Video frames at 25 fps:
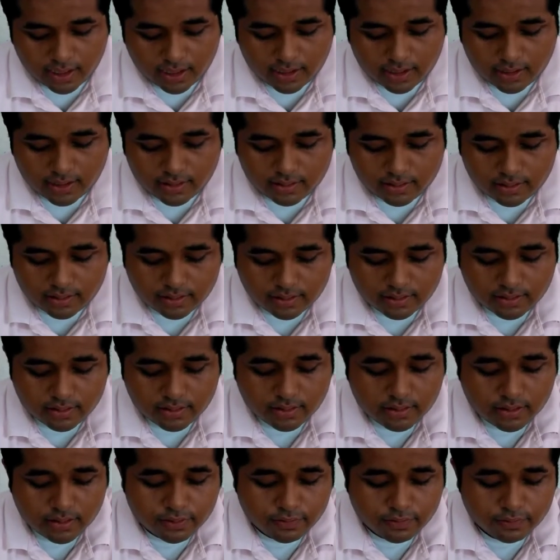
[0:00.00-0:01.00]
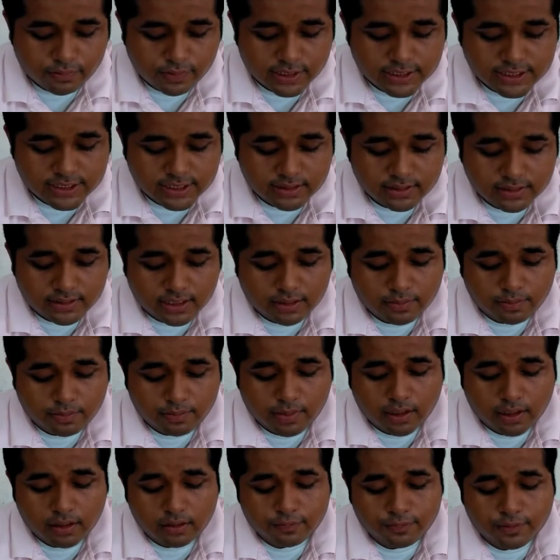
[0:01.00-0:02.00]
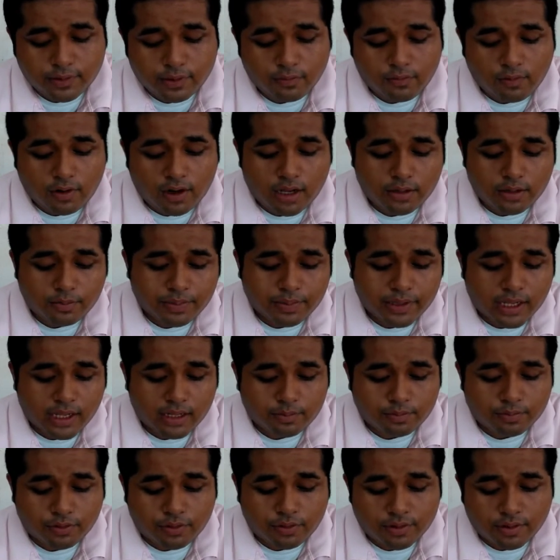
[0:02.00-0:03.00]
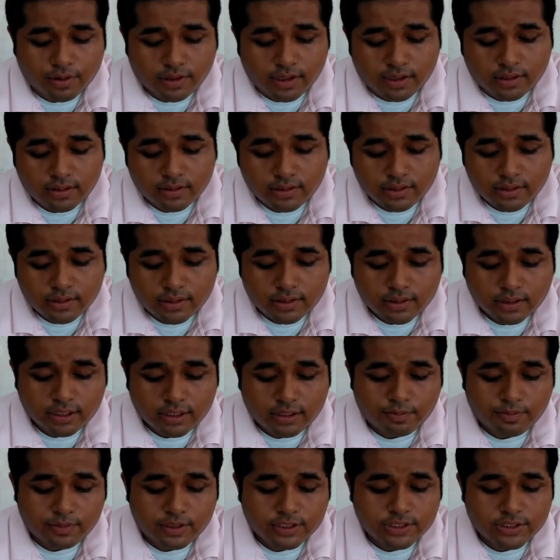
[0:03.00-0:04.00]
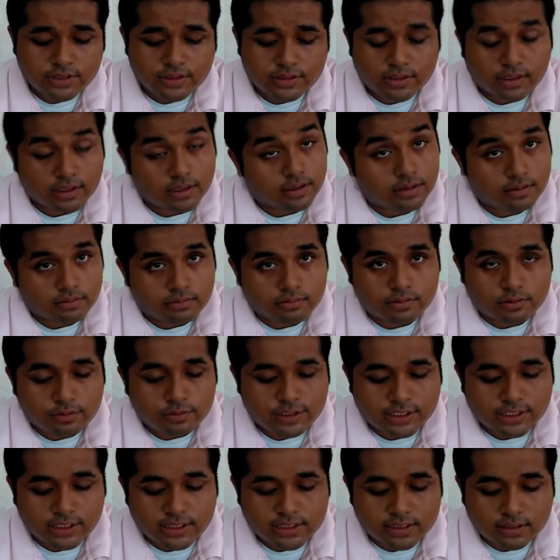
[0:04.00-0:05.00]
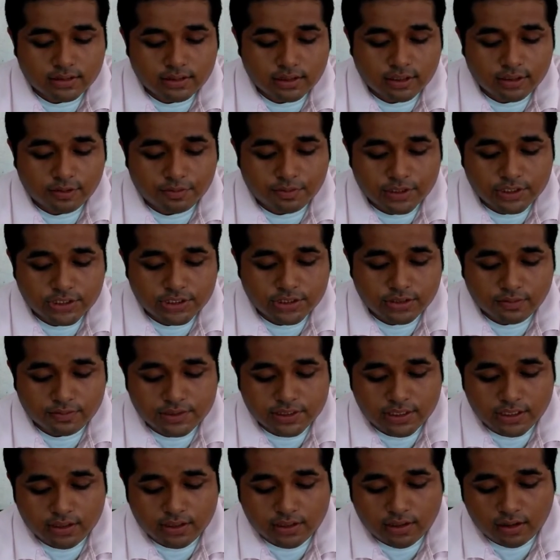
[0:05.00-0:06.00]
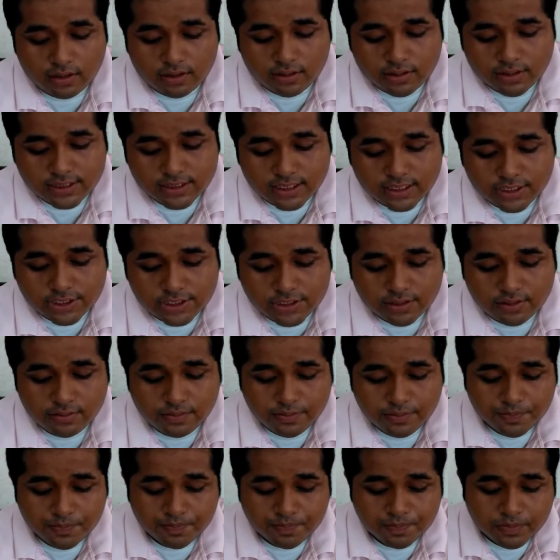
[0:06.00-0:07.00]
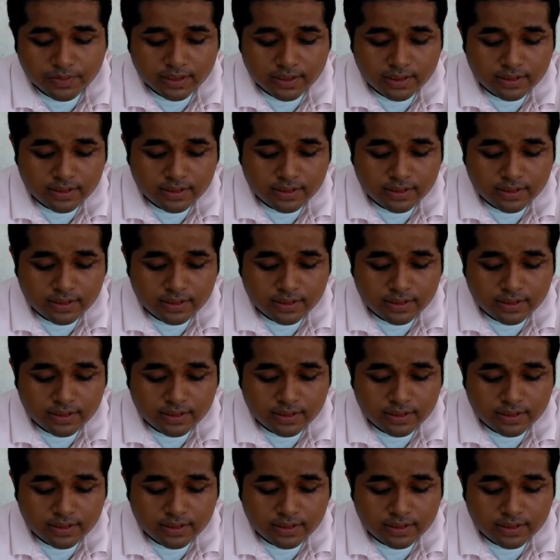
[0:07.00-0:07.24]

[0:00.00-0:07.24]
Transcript: and recently Melvin Won Pat Borja, who sits on the Commission of Decolonization,